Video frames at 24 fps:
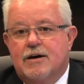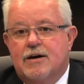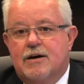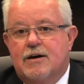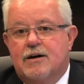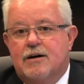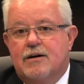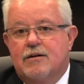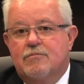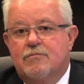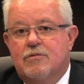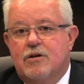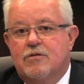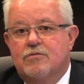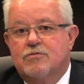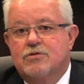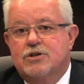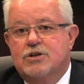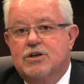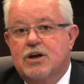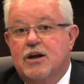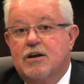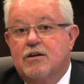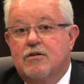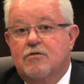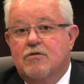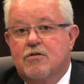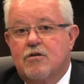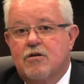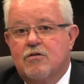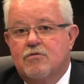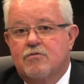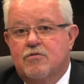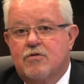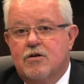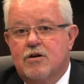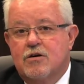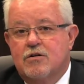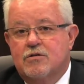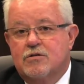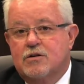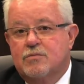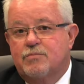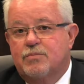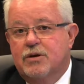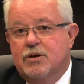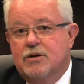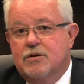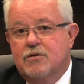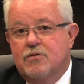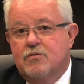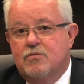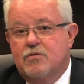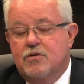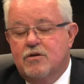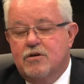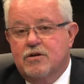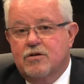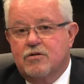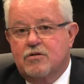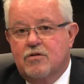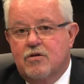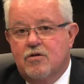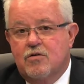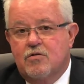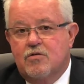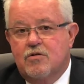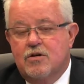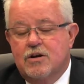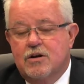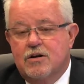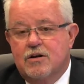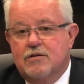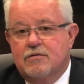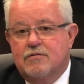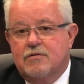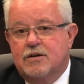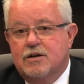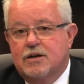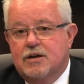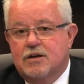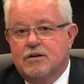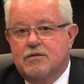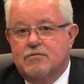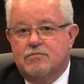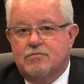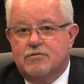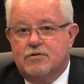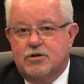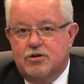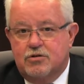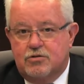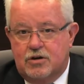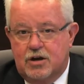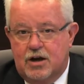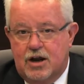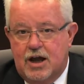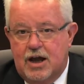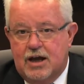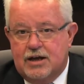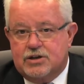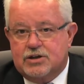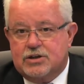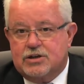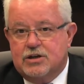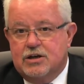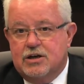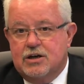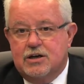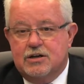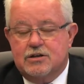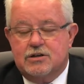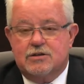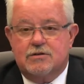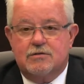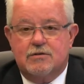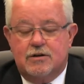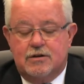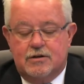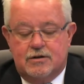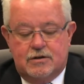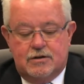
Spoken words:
on Shady Grove Road, depending on where you're going, and you can access.